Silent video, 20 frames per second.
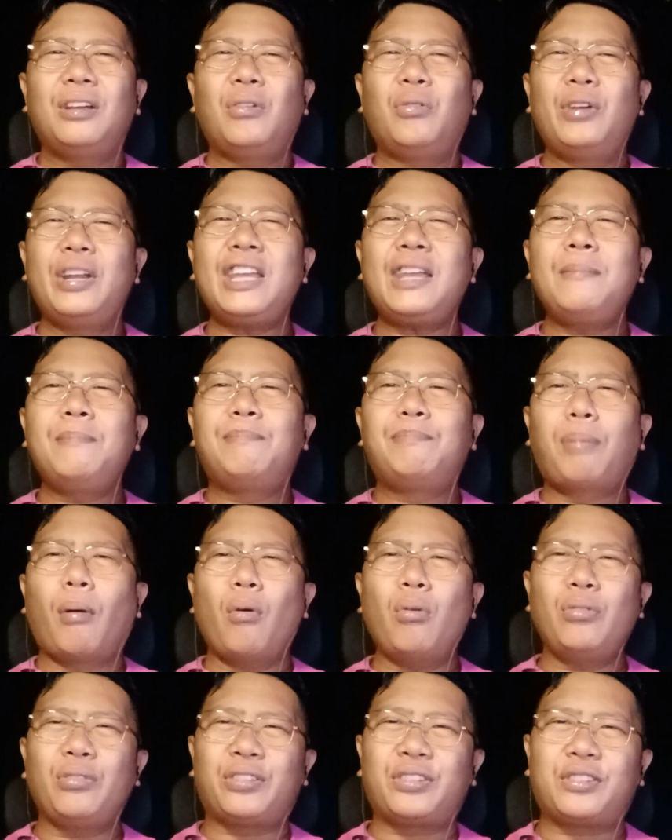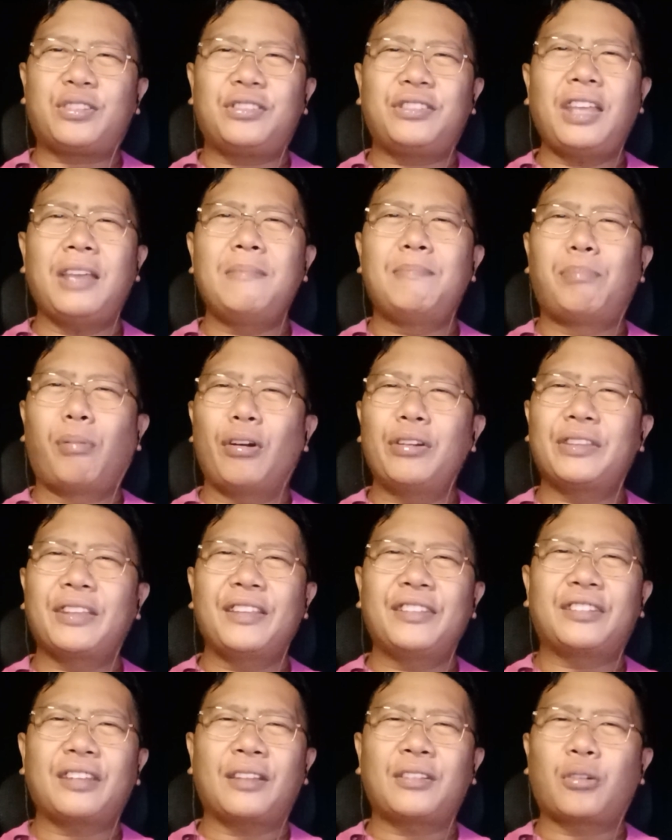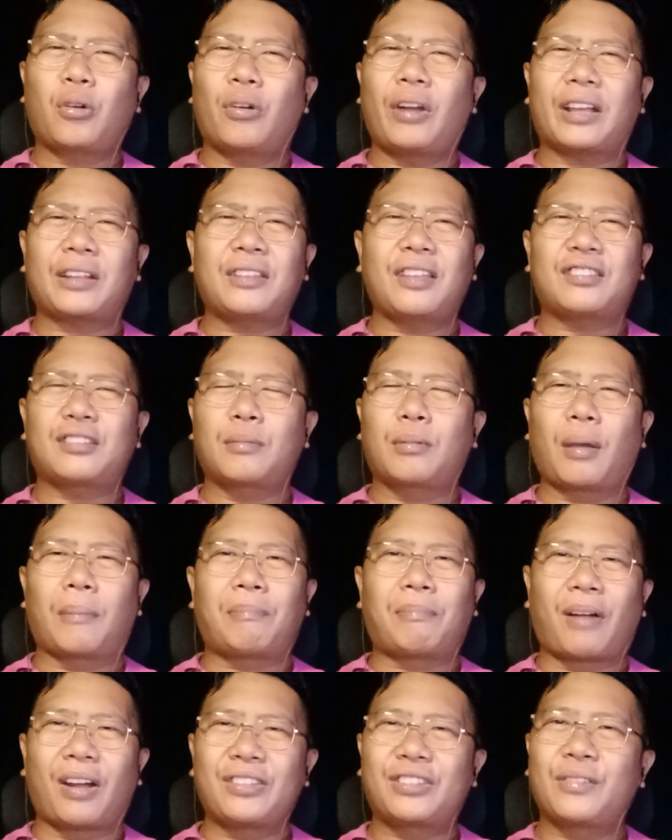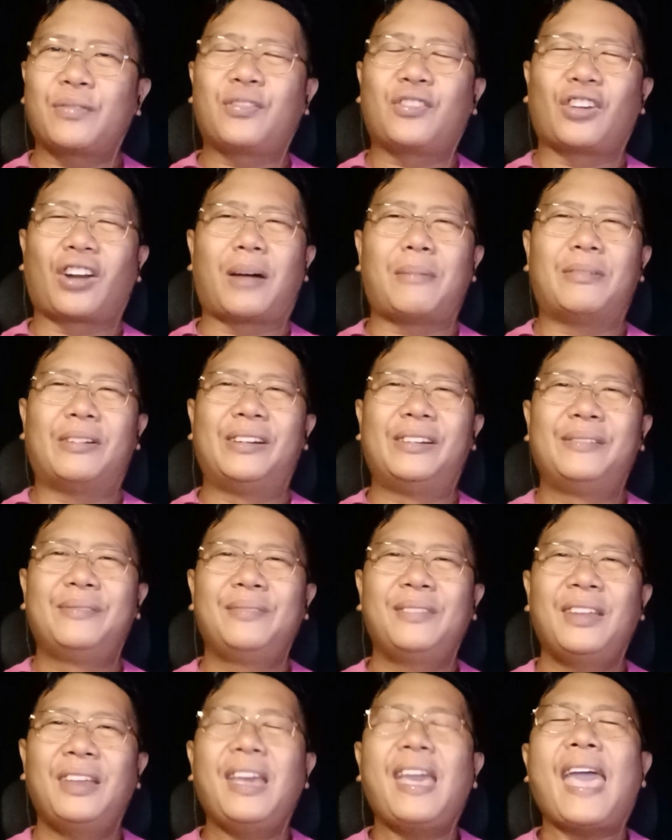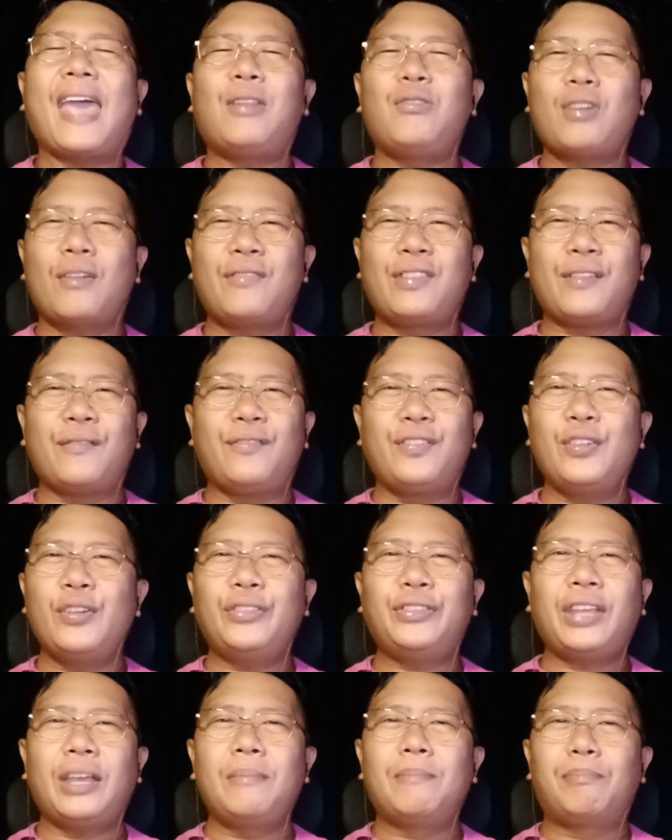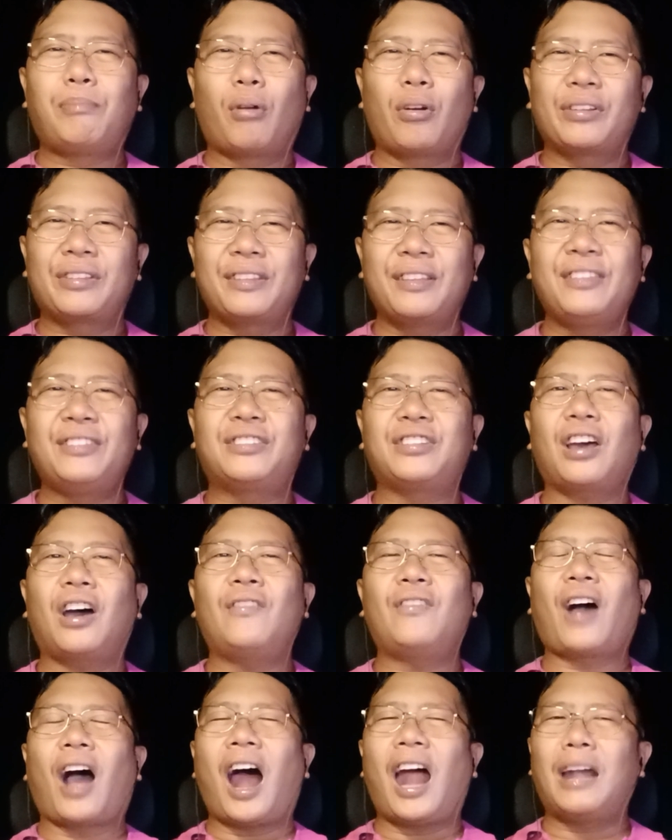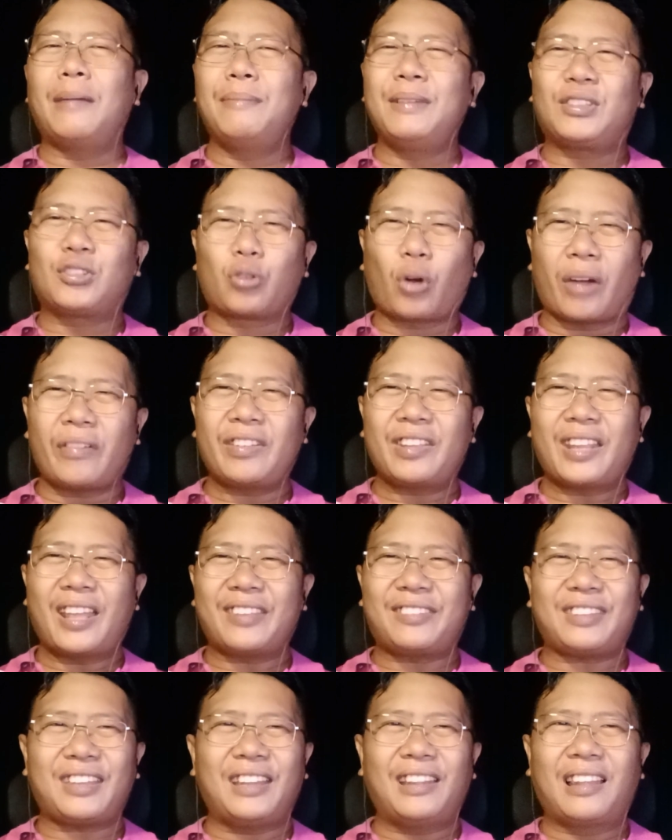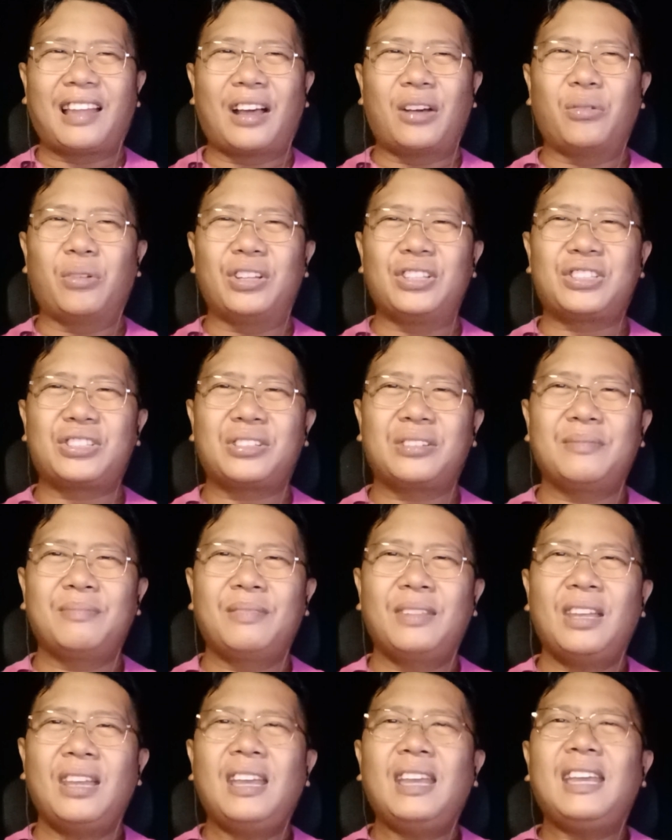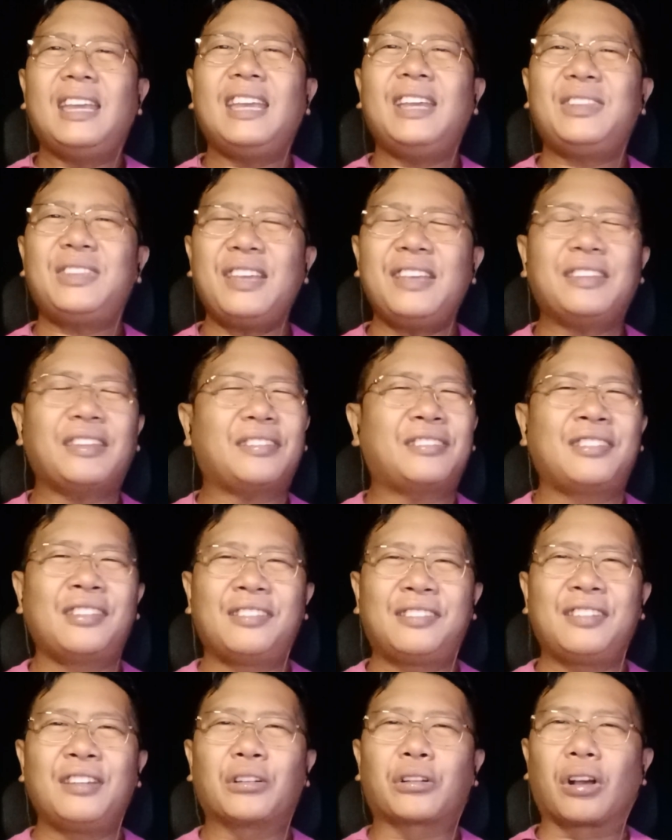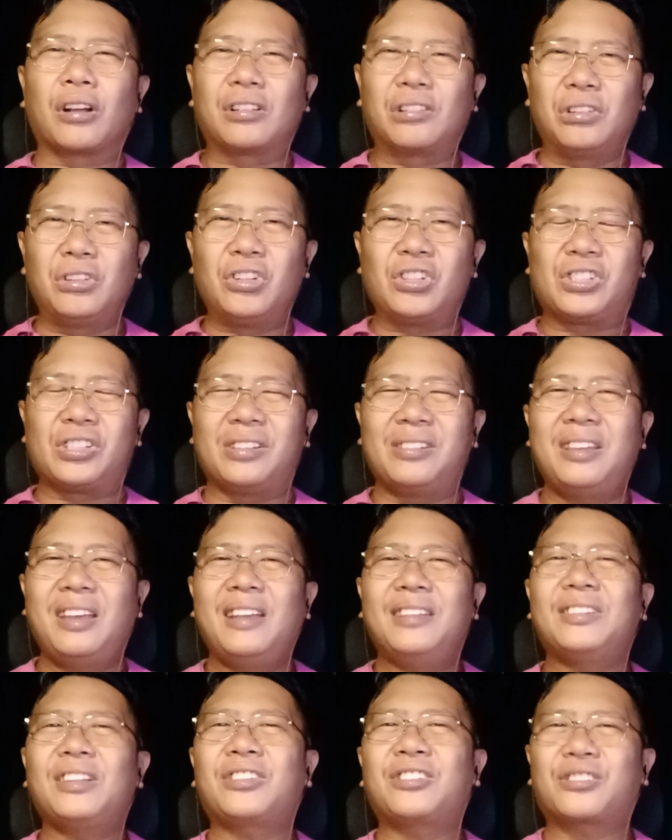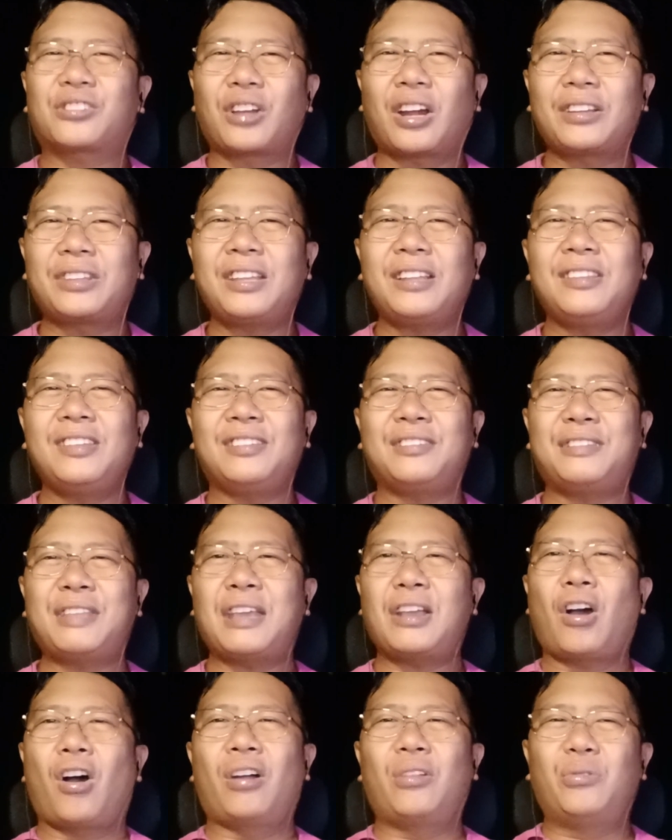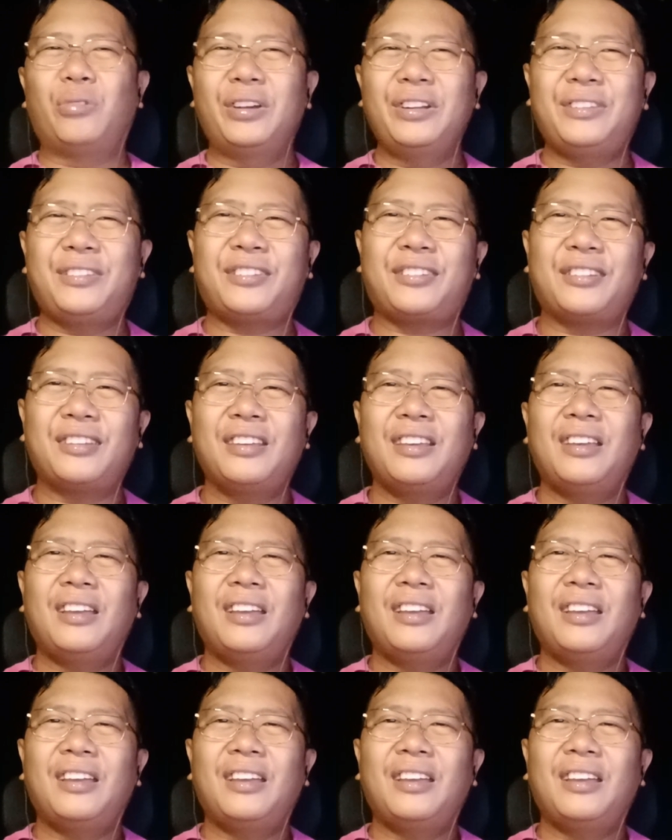reimposed the importance and correctness of the parts of grammar, and we have reviewed the importance of arbitrariness in language. It is a sincere conclusion that starting this day onwards,